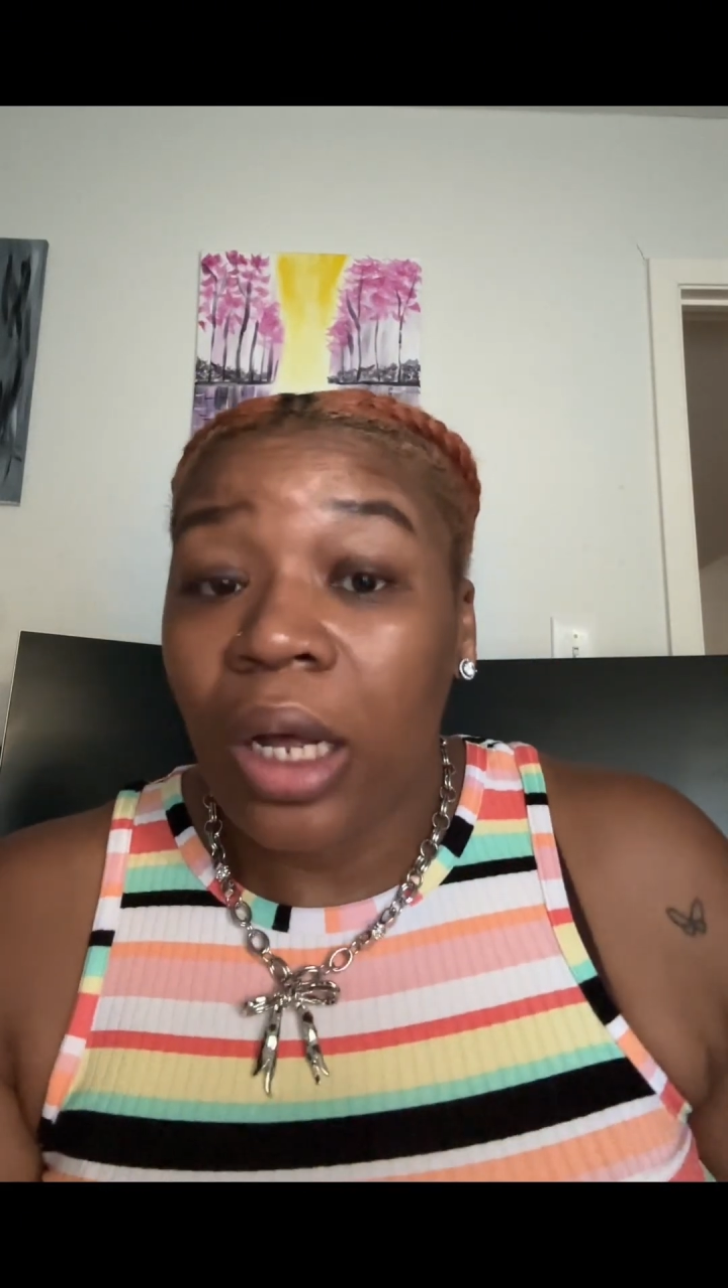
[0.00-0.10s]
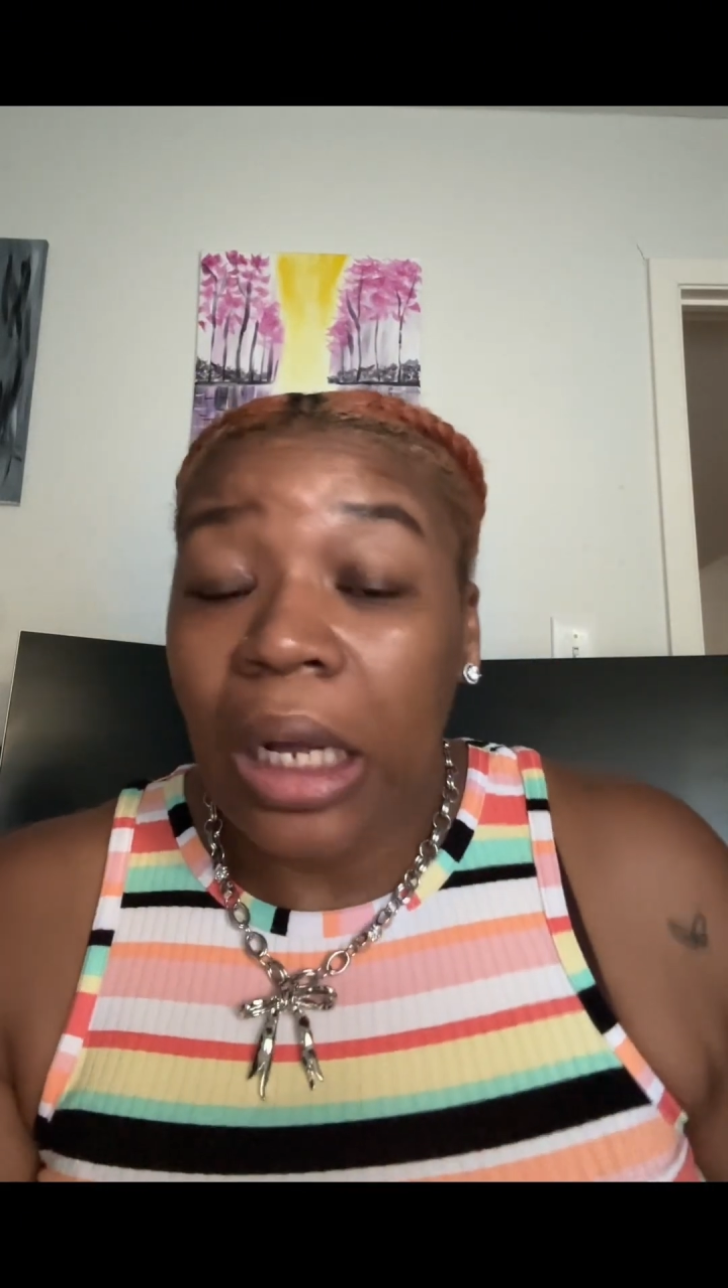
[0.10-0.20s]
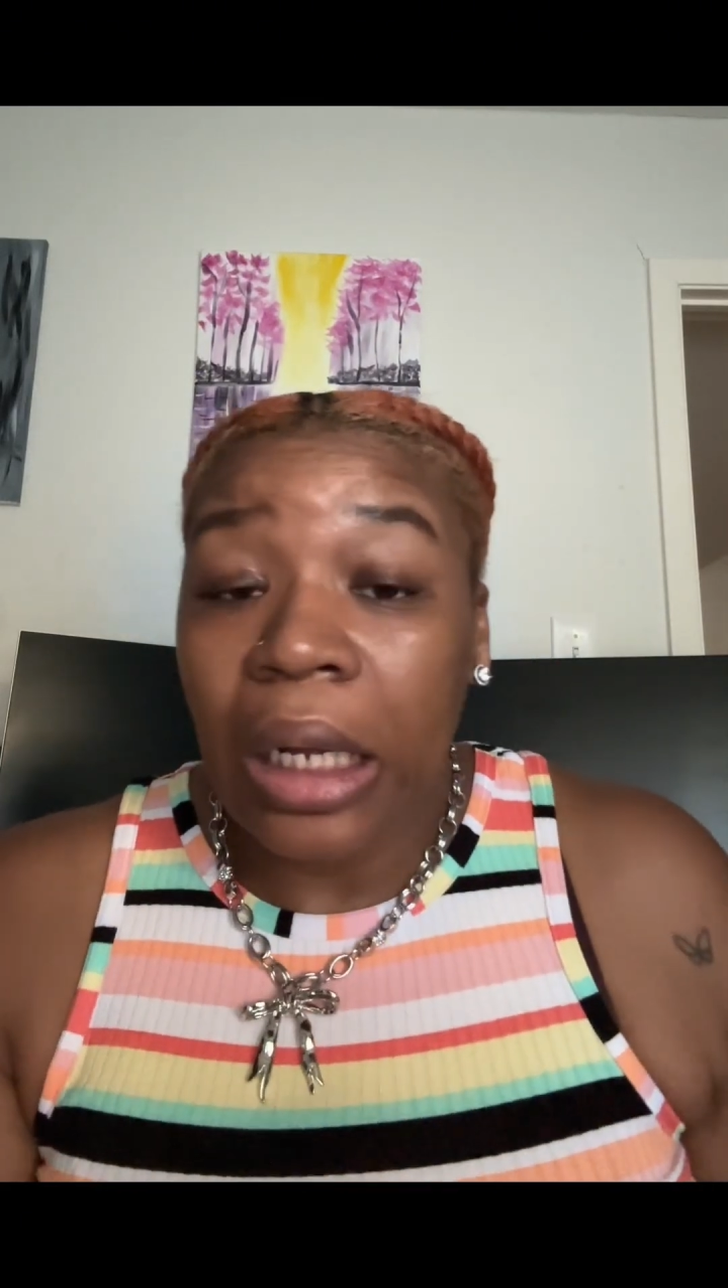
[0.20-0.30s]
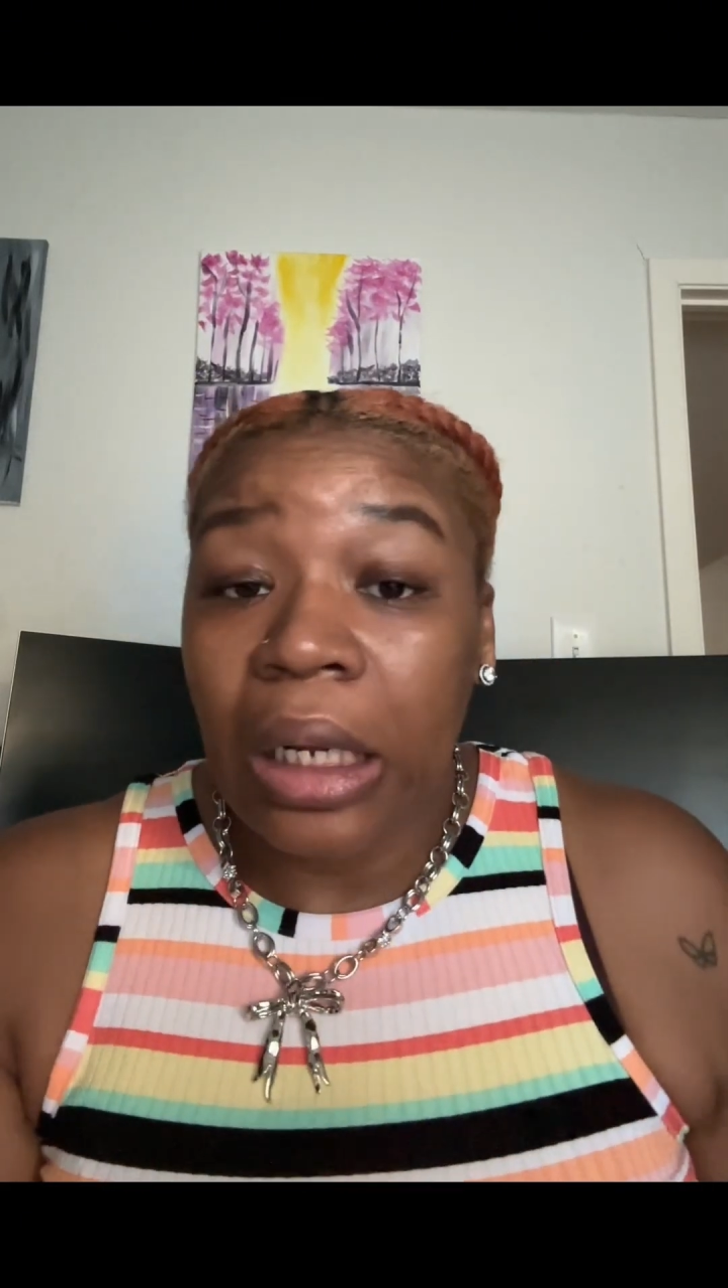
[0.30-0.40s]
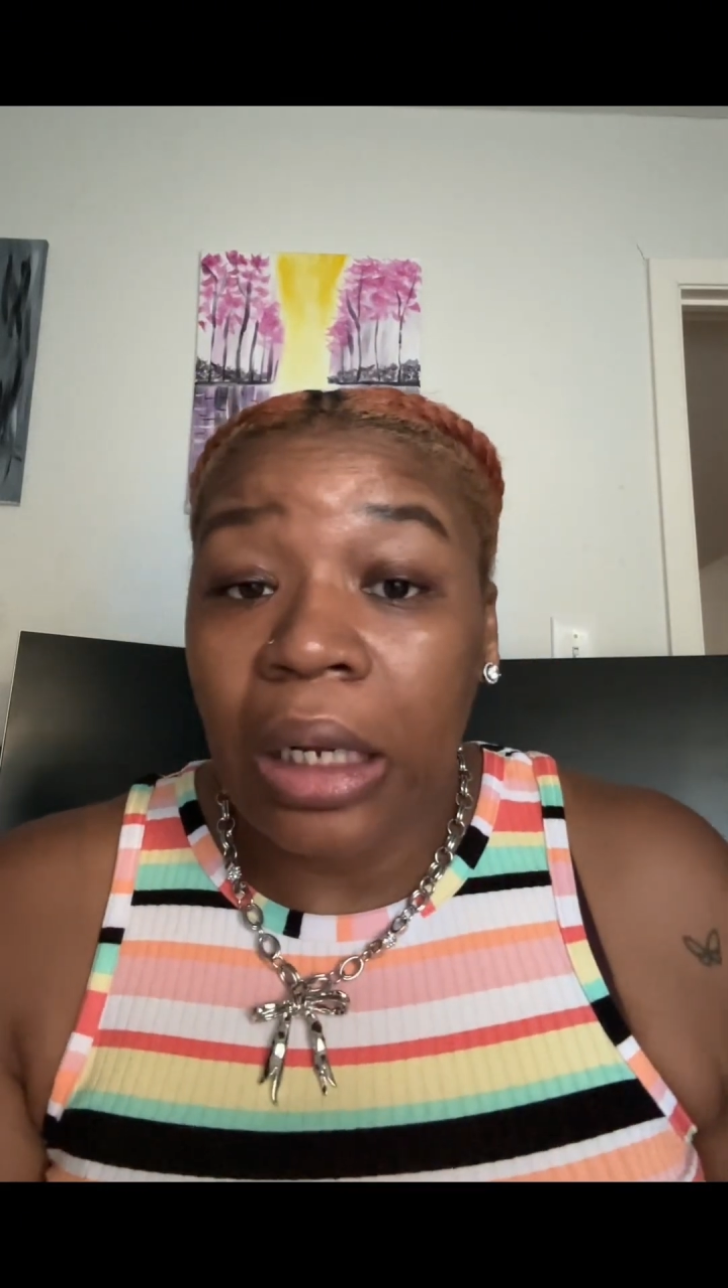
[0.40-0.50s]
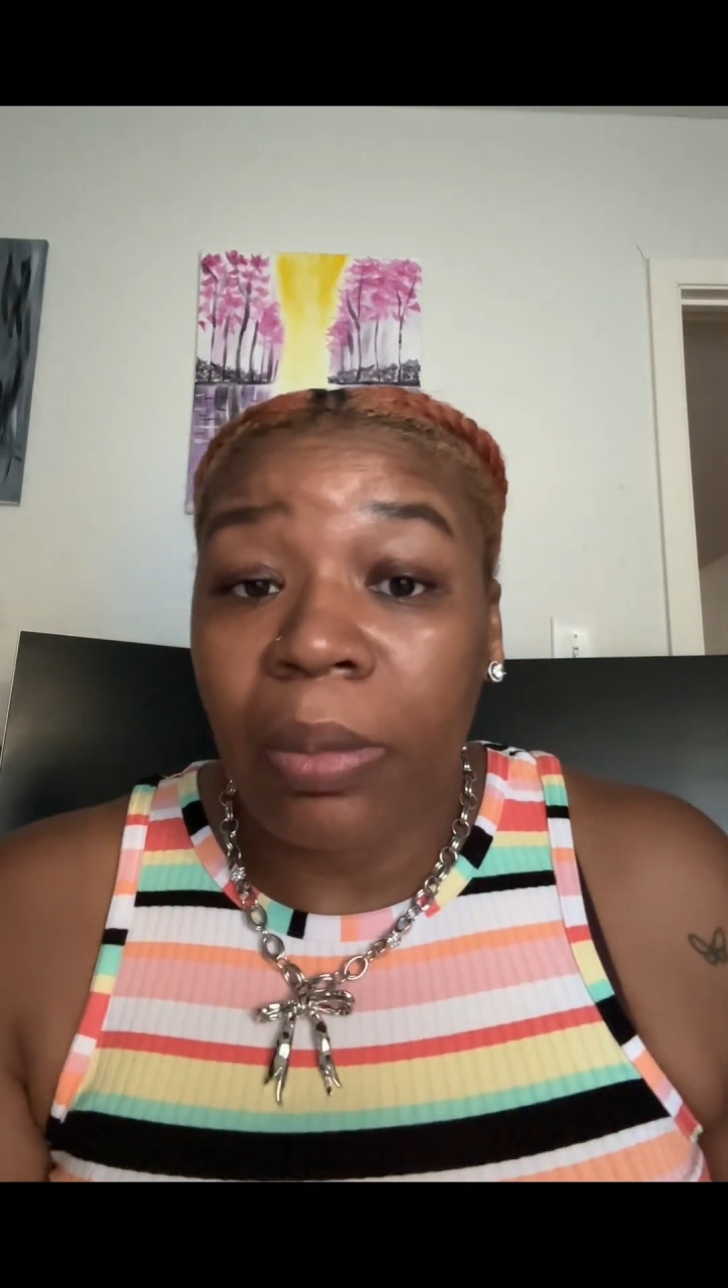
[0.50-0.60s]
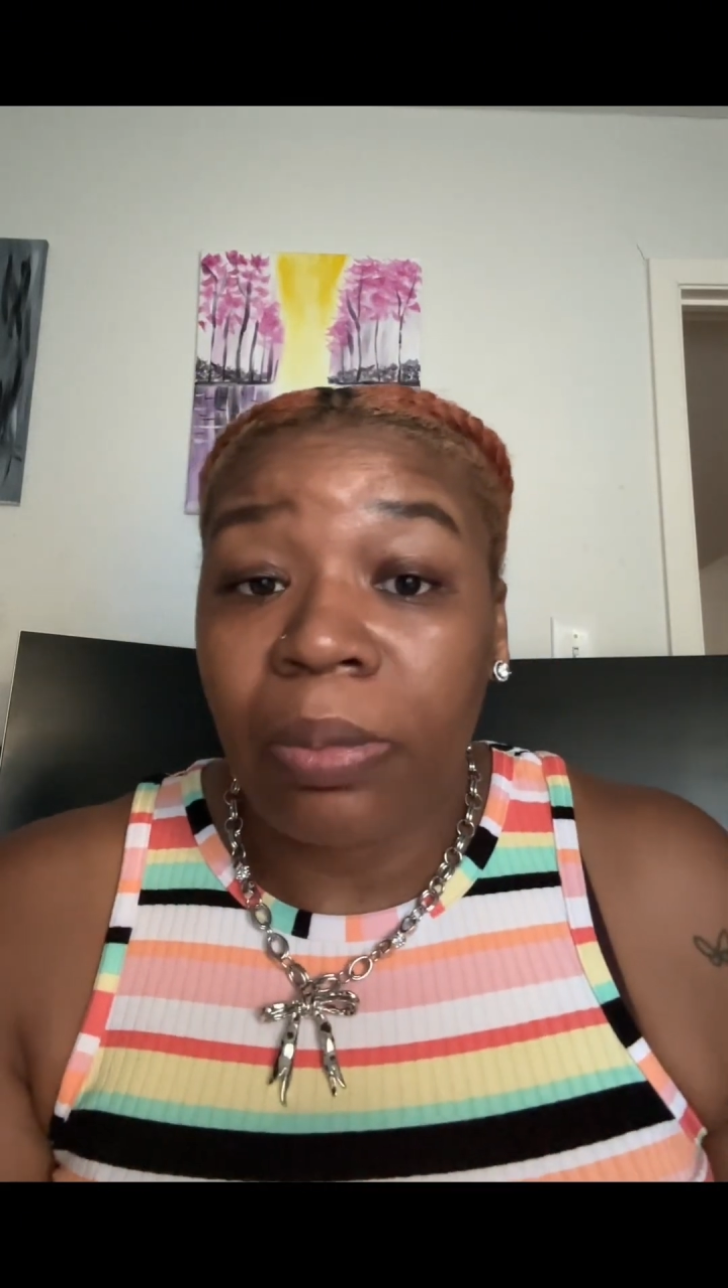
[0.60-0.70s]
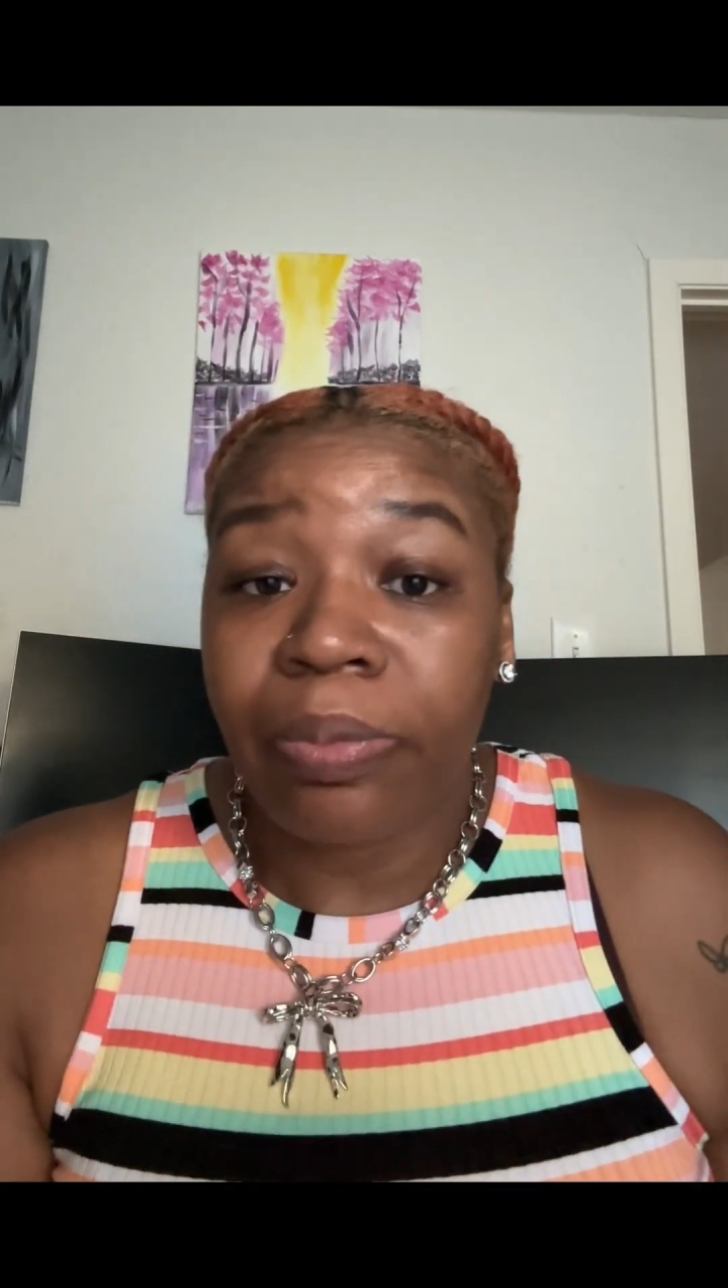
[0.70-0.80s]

cotton